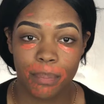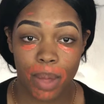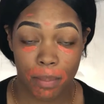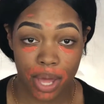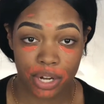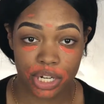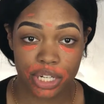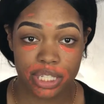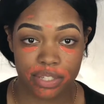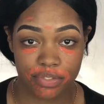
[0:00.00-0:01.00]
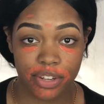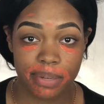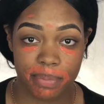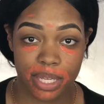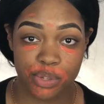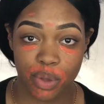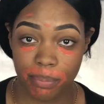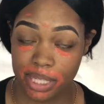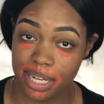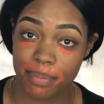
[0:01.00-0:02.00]
my monitor is in front of me. So I'm
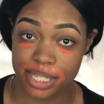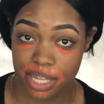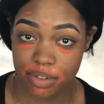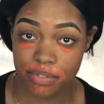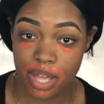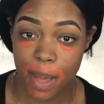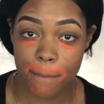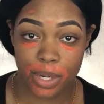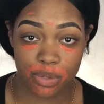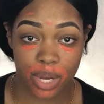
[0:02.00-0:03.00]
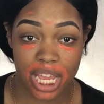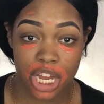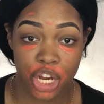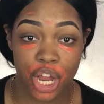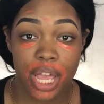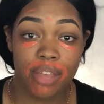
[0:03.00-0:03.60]
looking at myself, but it's right here.